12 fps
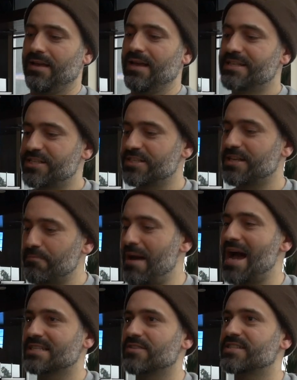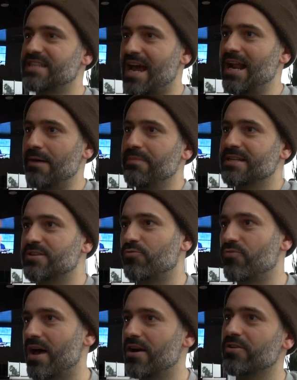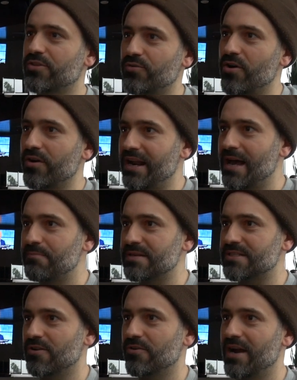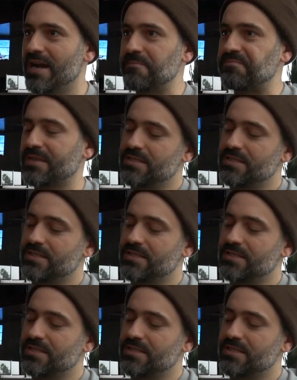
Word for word: it's just a massive setup. It's a runner throughout an episode, right?